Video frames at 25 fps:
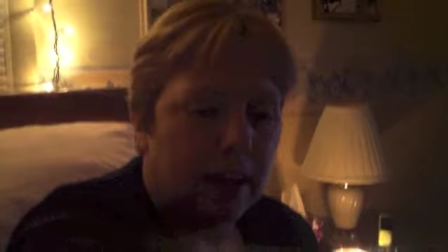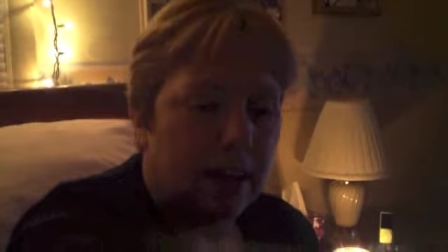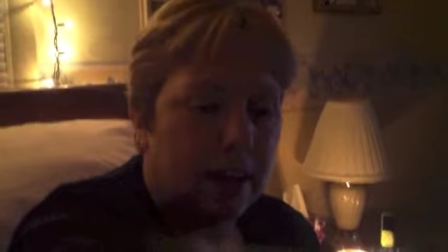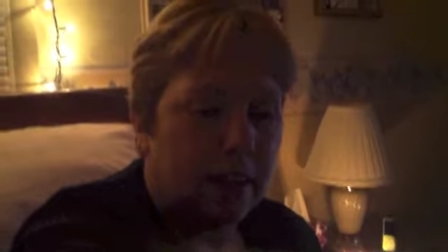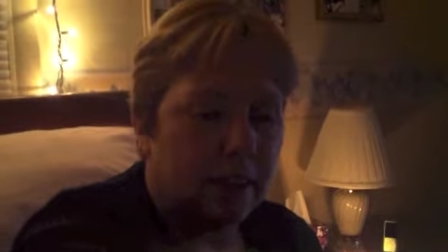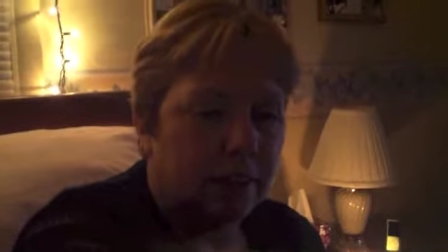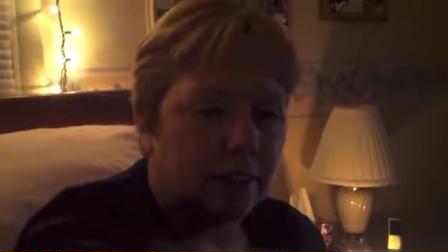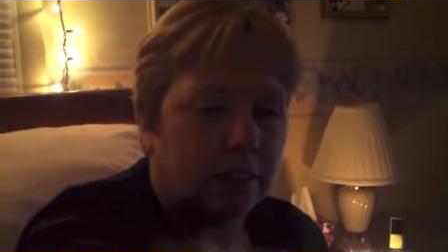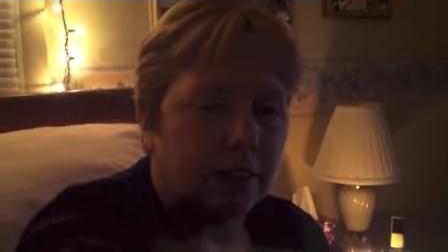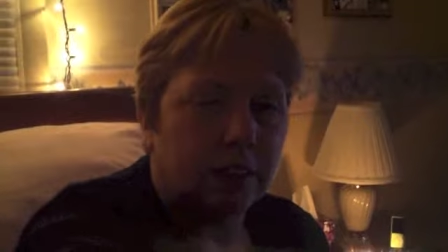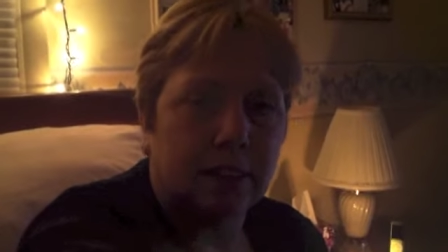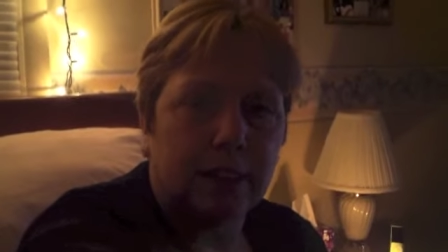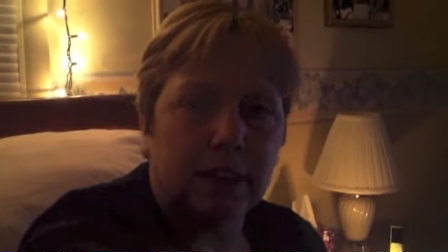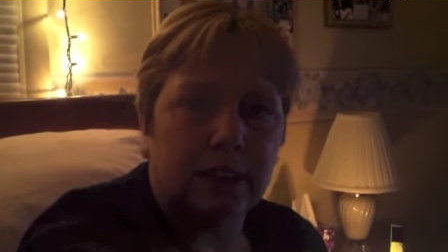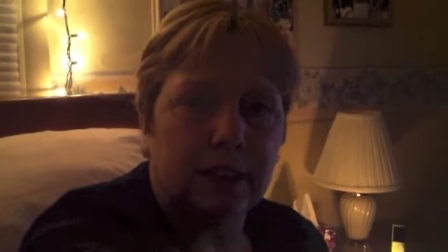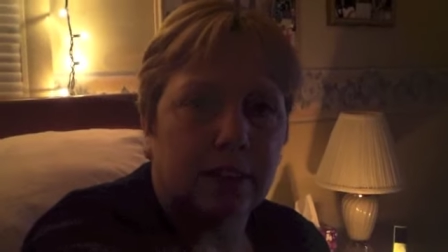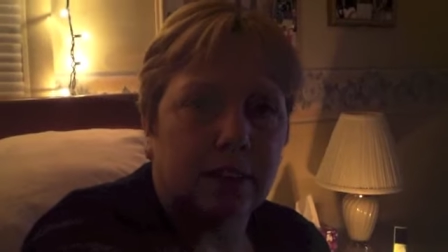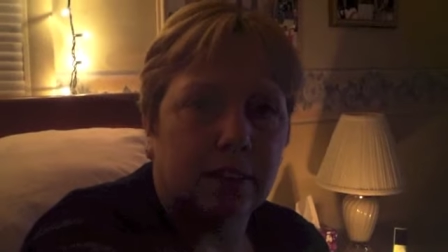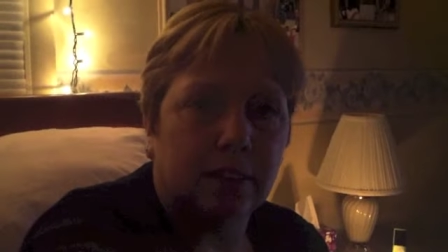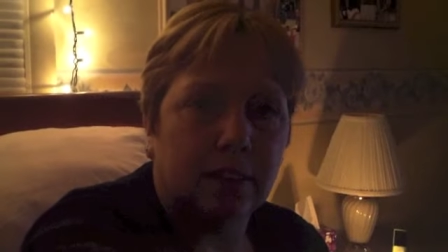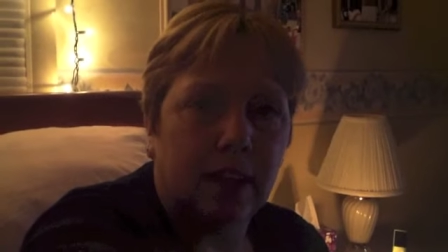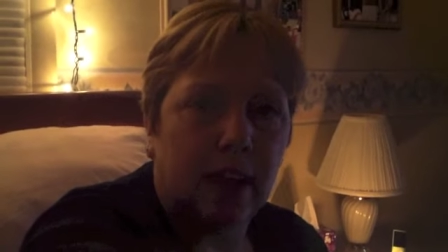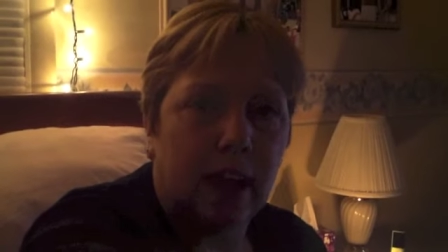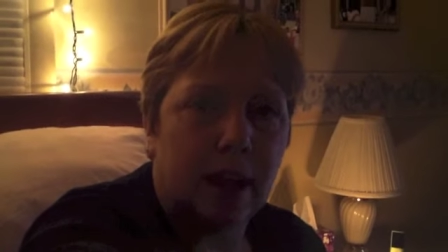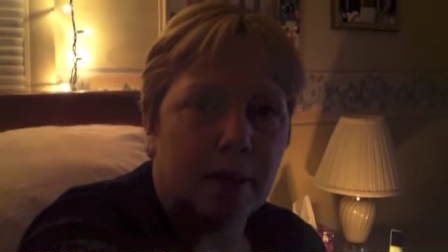and because he's
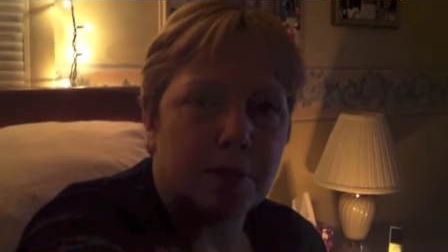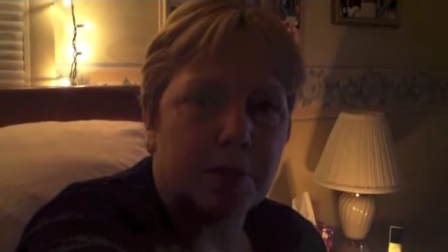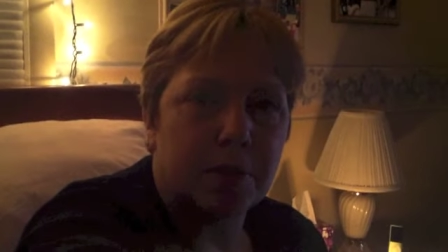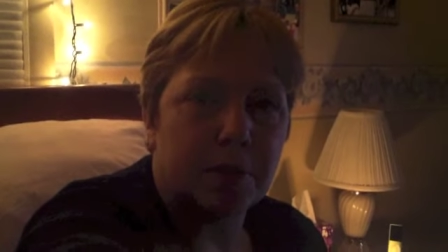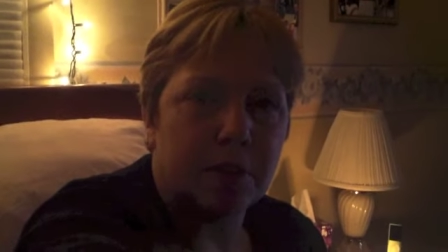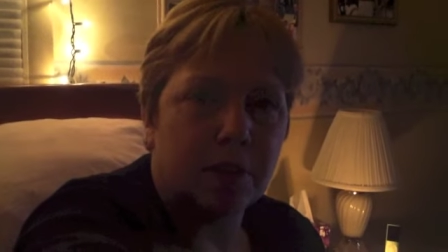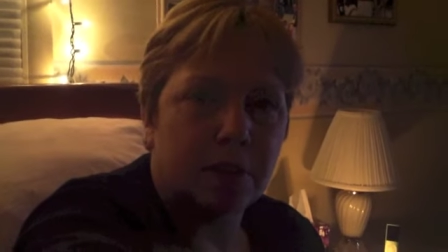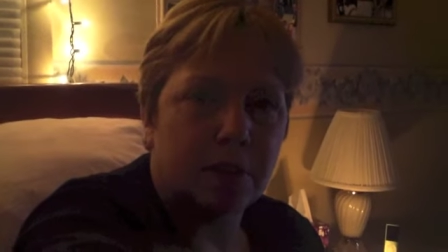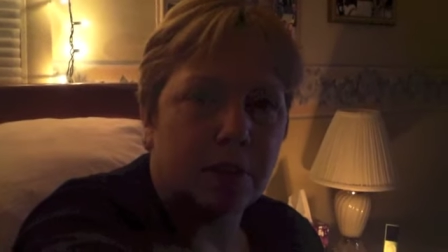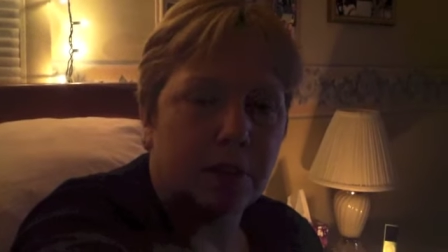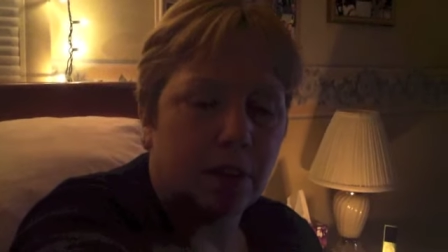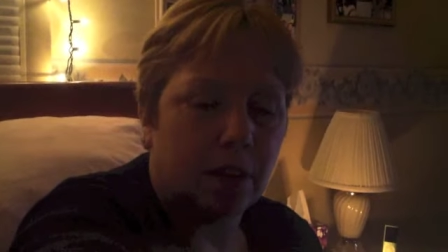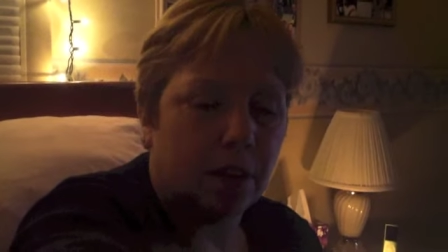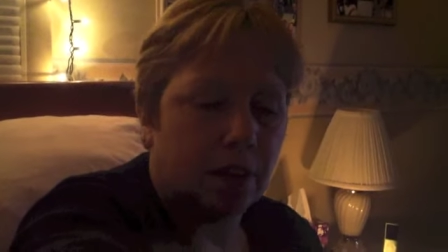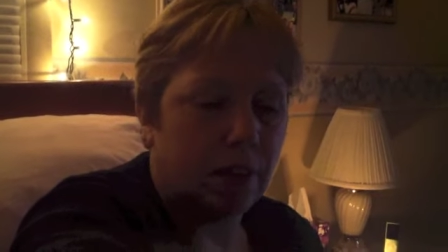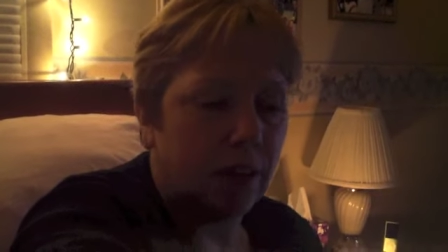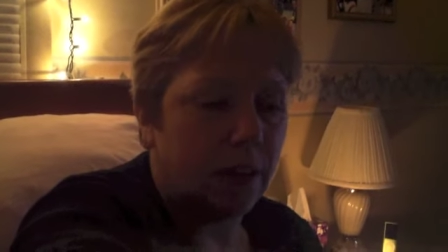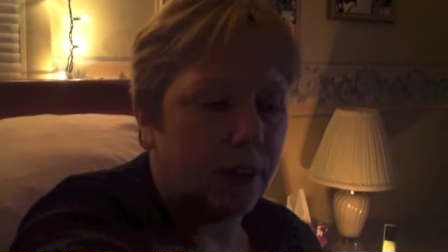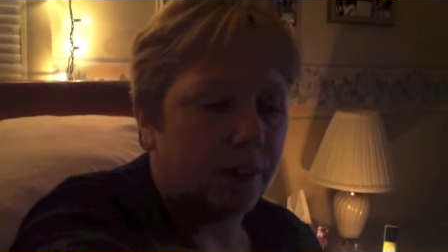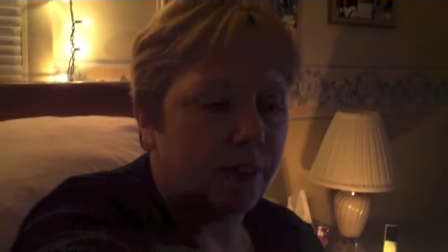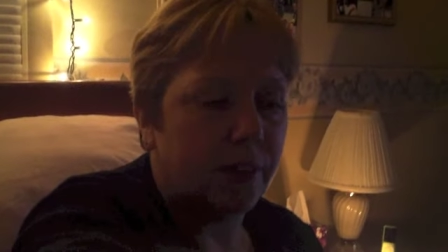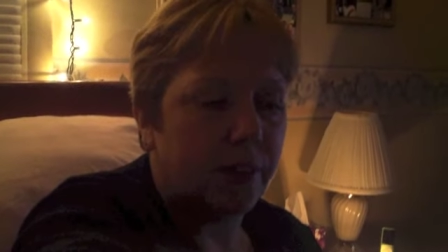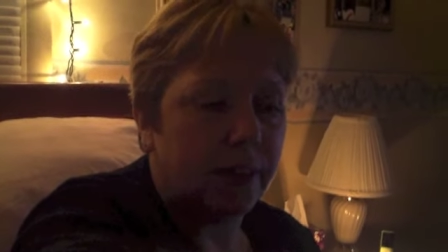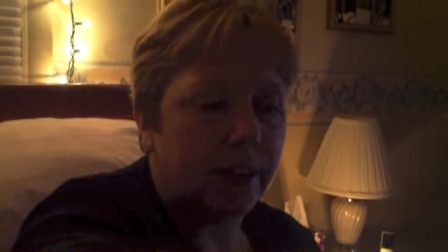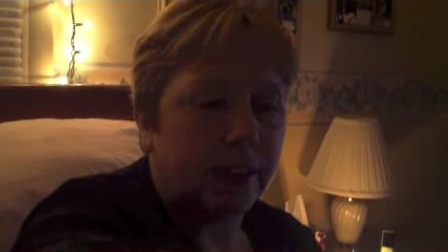an absolute dog
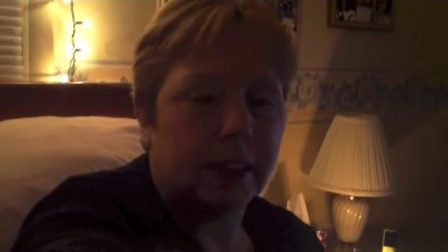lover,